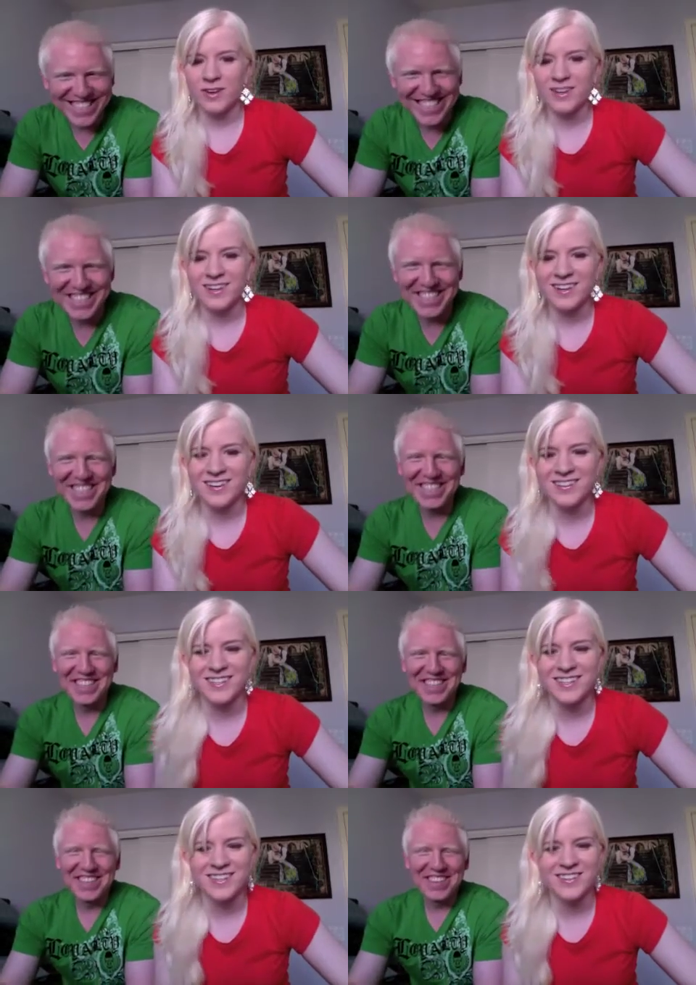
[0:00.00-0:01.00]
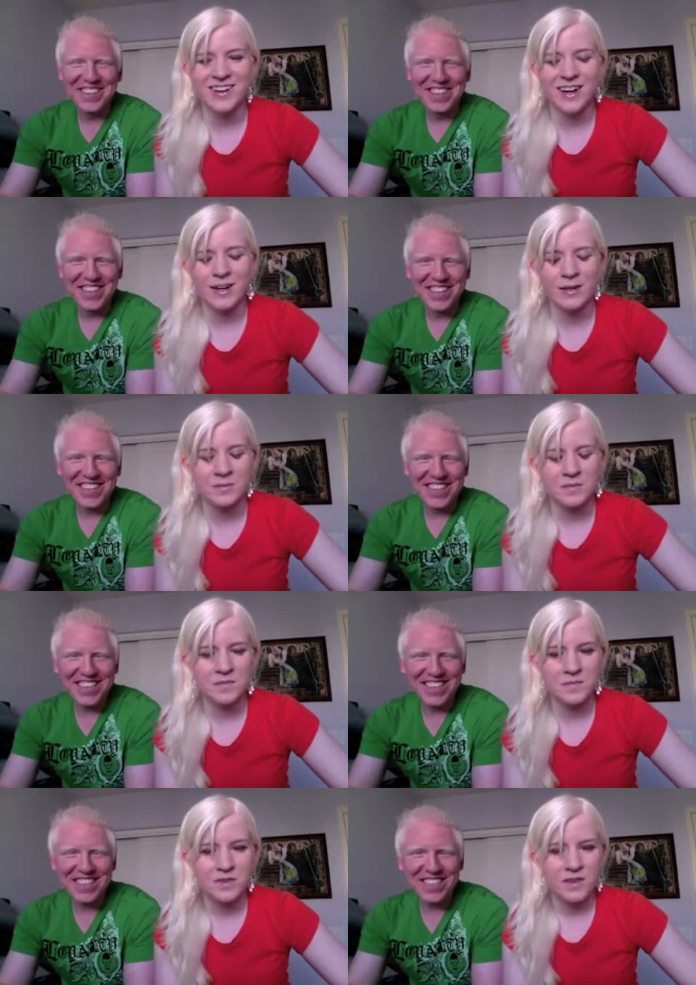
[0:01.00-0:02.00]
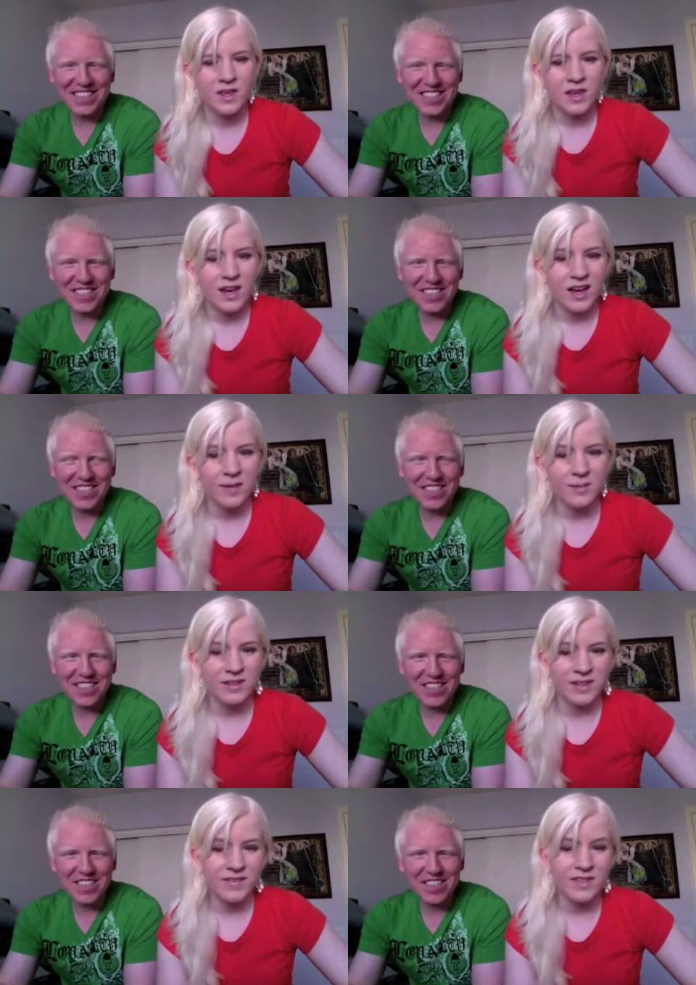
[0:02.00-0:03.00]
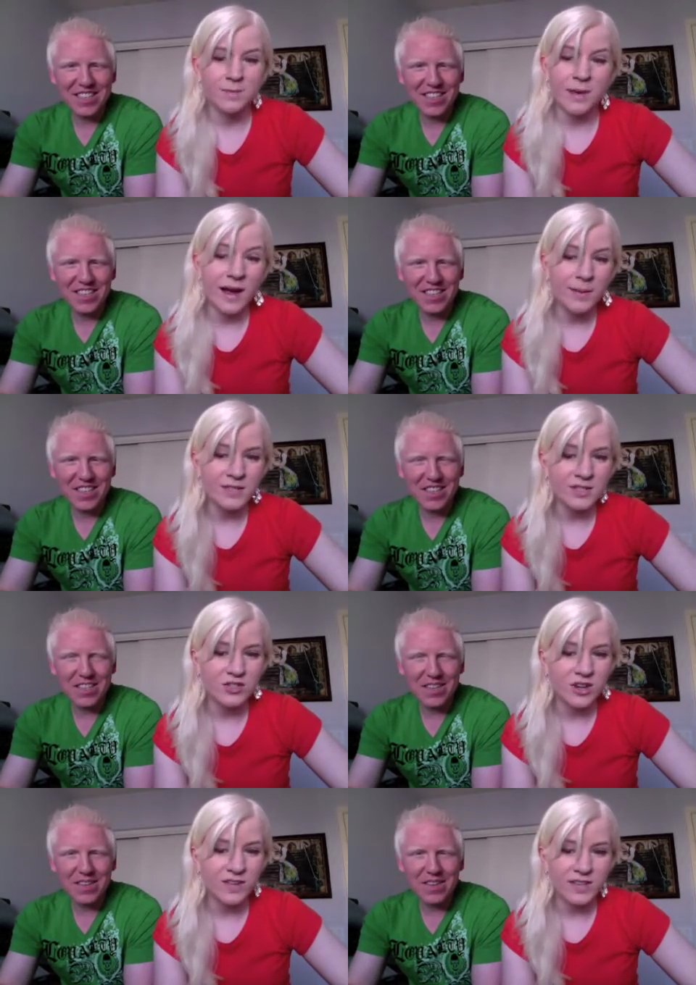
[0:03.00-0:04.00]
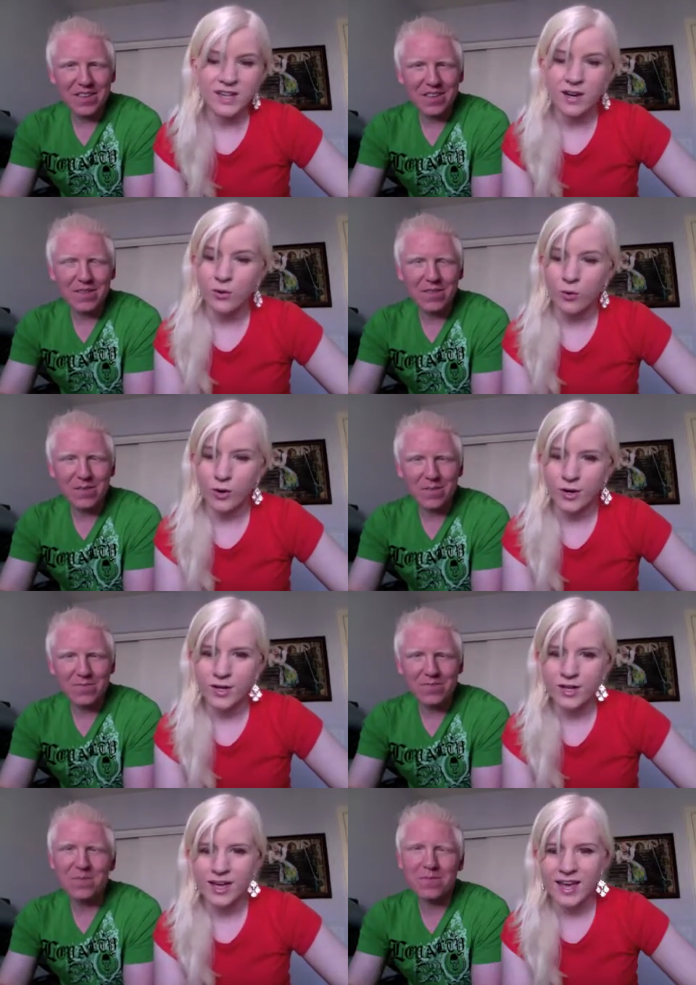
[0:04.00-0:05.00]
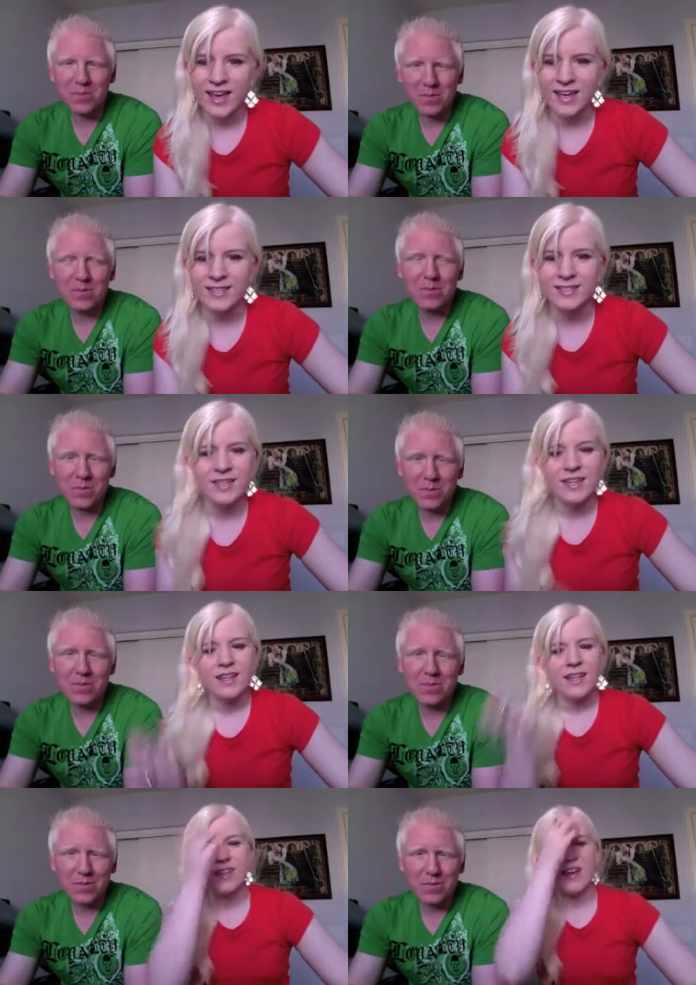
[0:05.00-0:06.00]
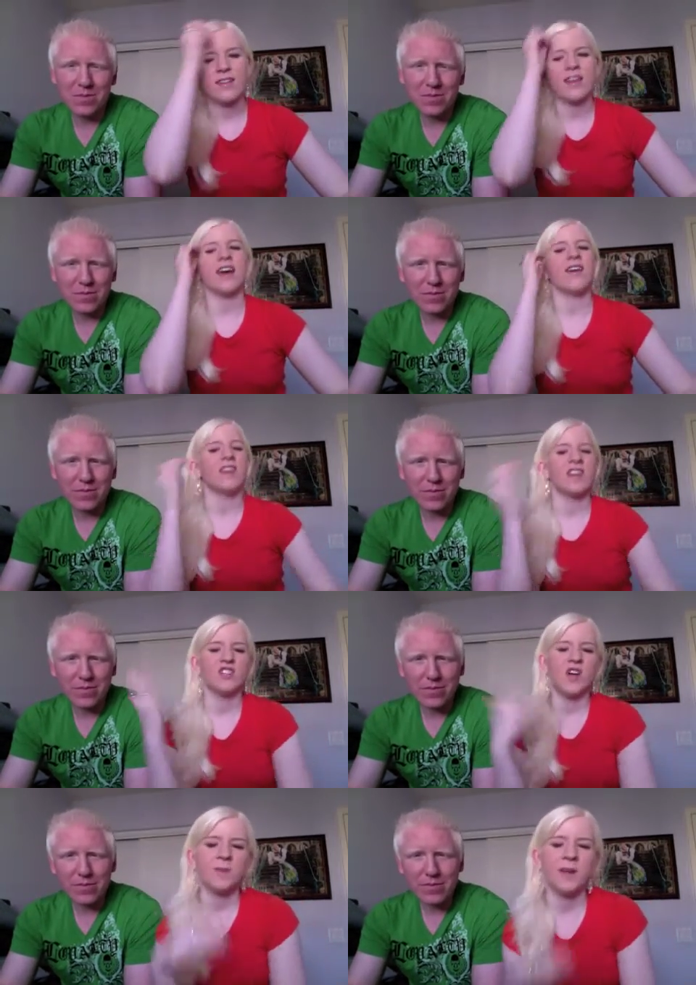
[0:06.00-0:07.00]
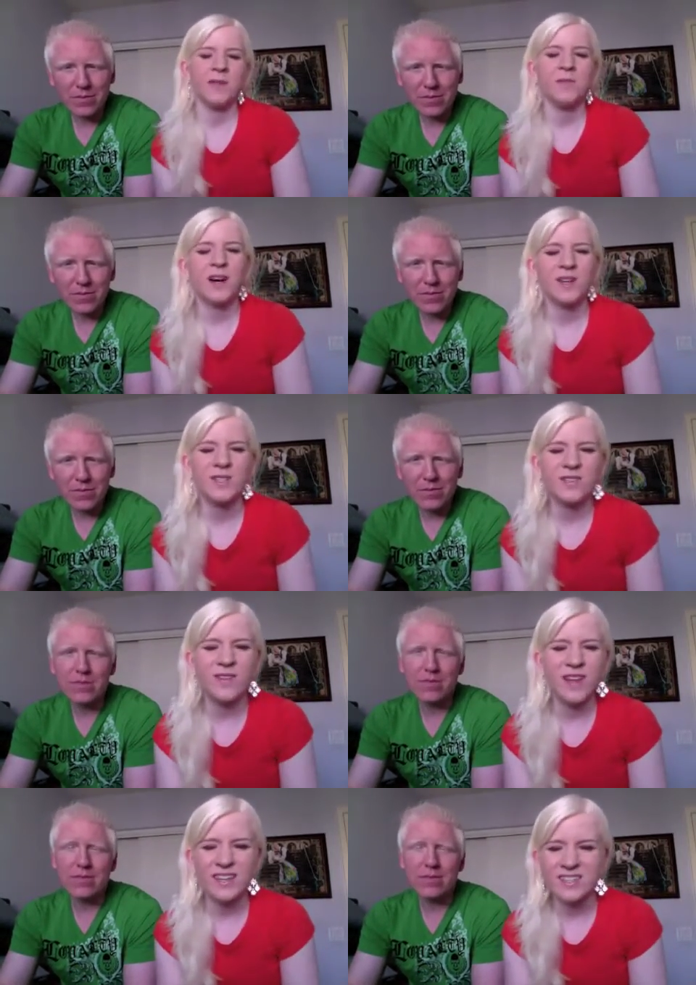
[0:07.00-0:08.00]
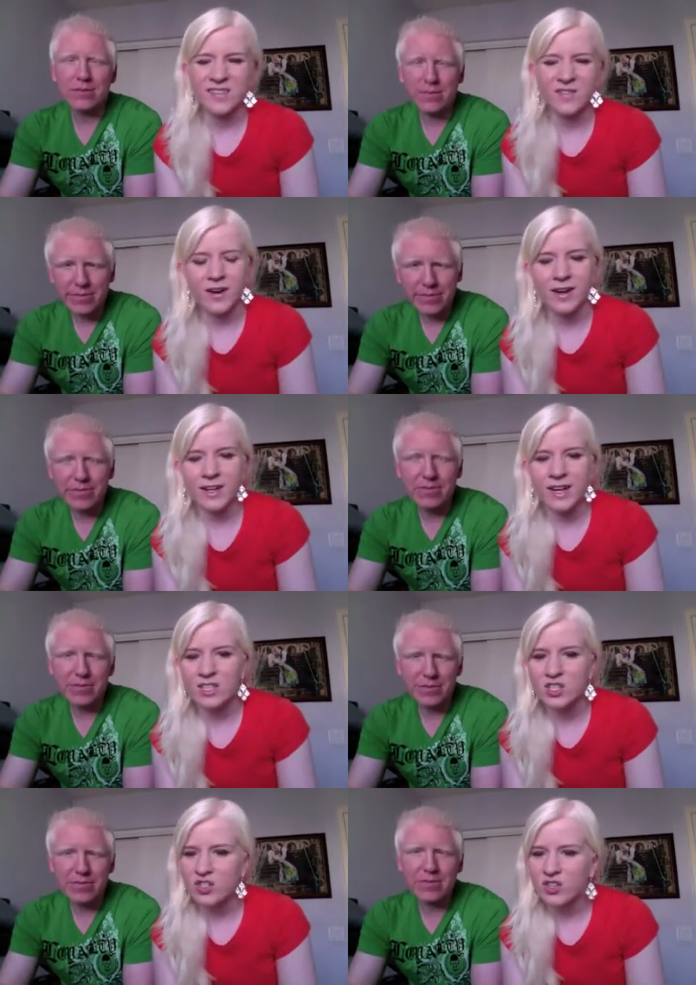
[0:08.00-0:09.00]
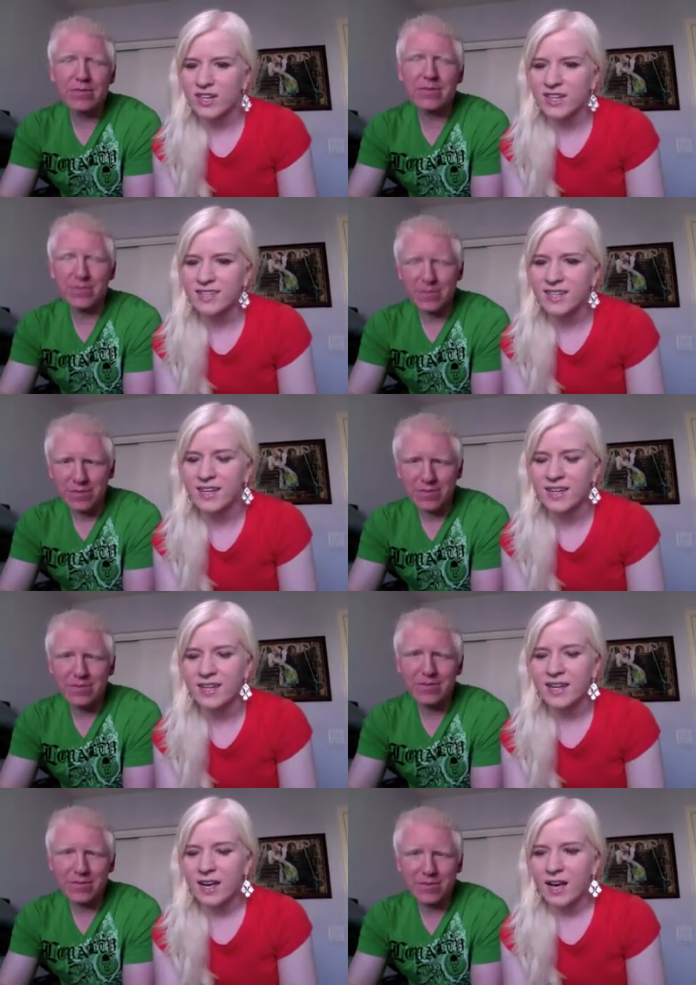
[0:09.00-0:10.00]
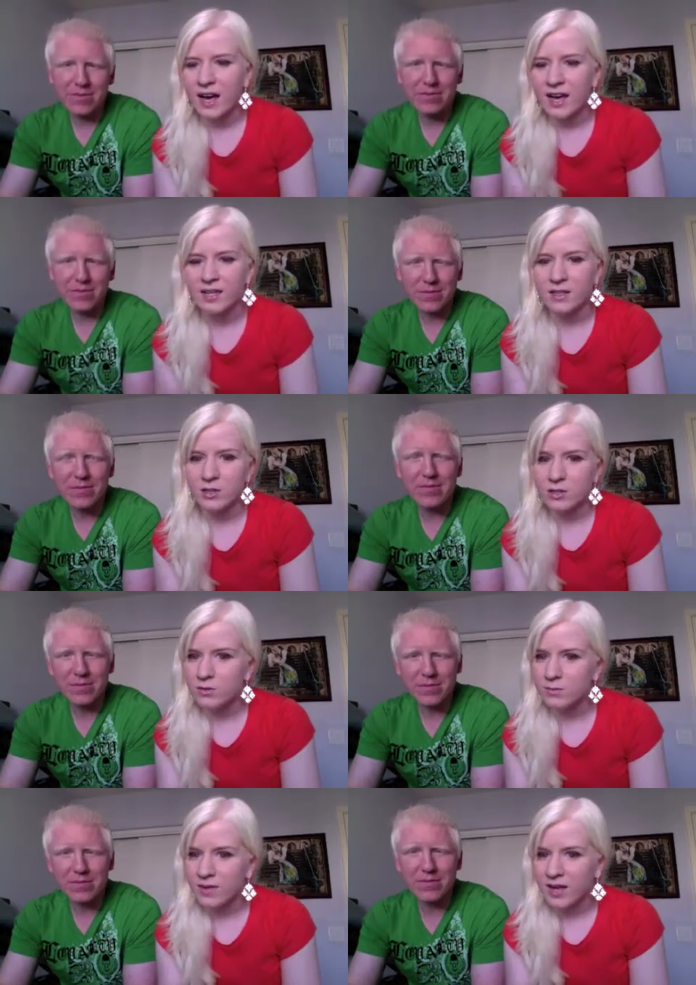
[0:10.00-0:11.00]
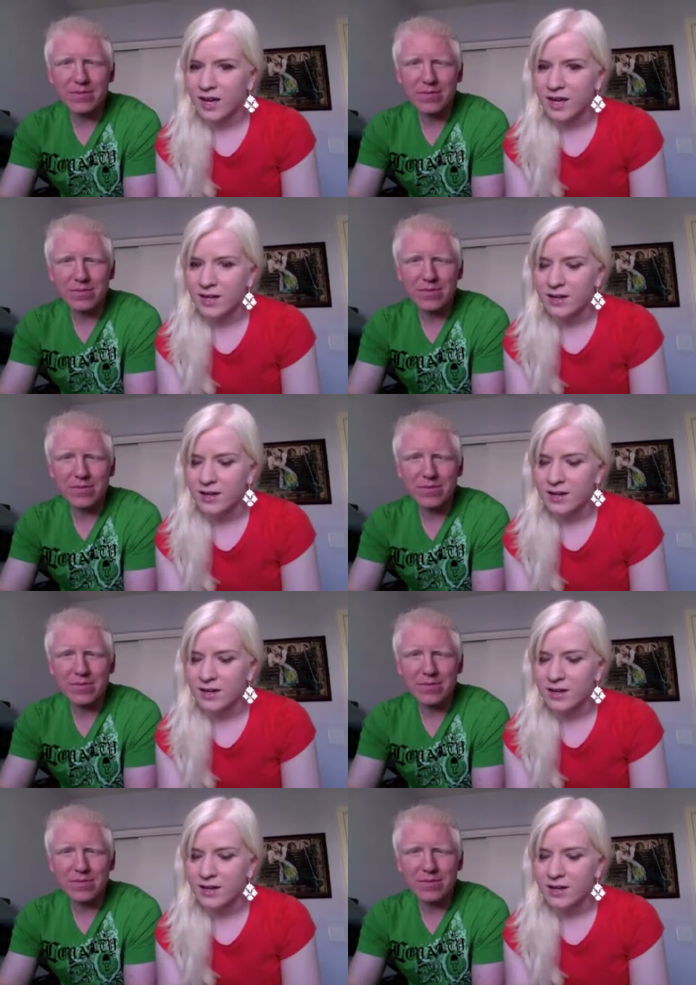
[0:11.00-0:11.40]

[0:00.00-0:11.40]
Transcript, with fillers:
Speaker 1: can go to um, I believe it's biopticdriving.org. And there they have like a drop down box of like different countries. And I assume that